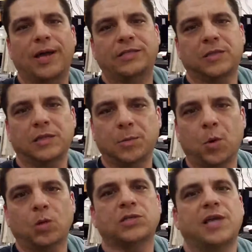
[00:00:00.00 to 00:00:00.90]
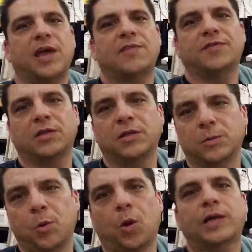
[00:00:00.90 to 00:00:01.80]
It's a little more safe. It's a
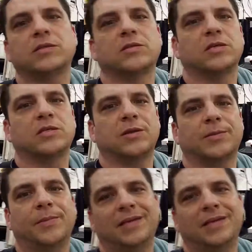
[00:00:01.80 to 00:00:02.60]
little more consistent.